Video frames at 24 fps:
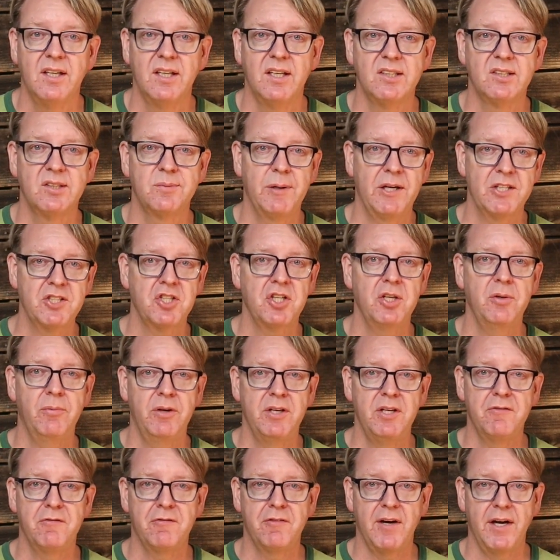especially
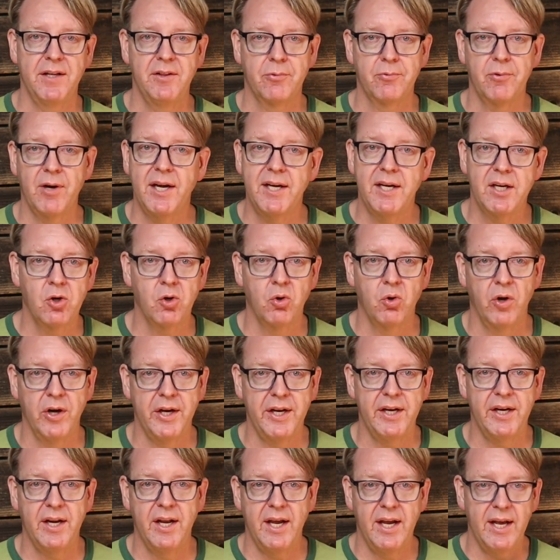when you find the right
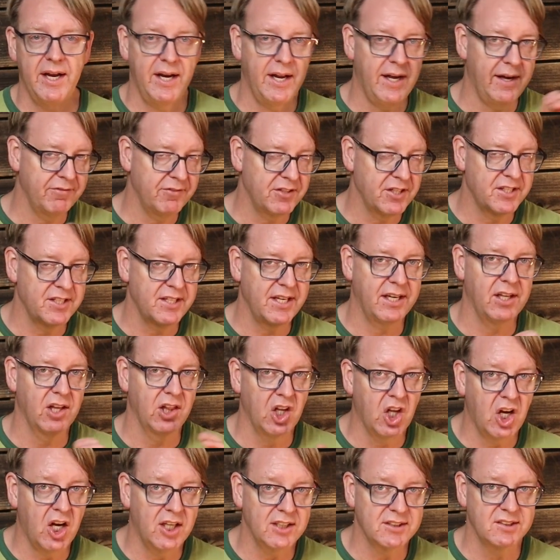coin and have to take a
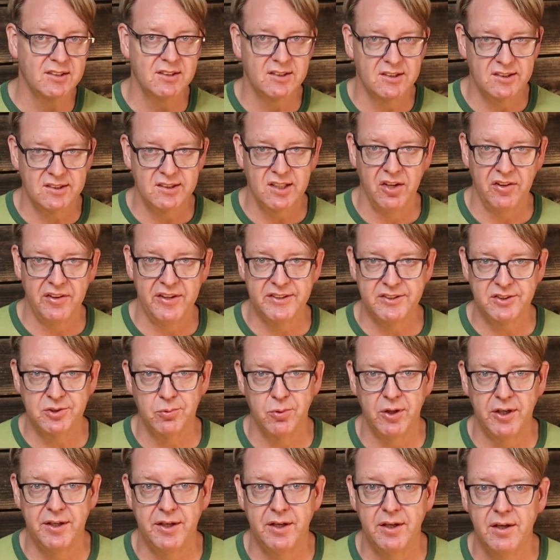loss to sell this
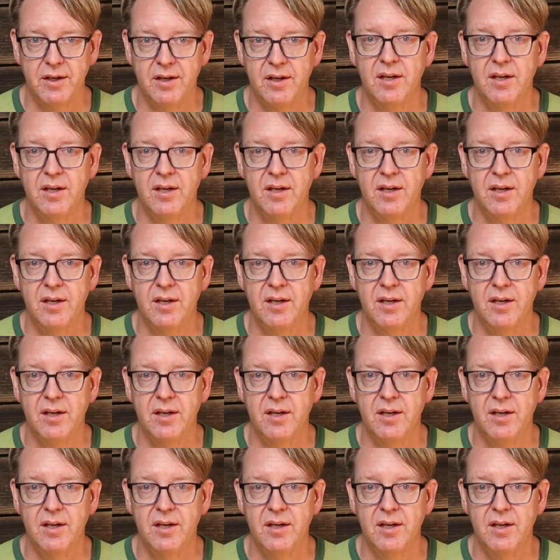one.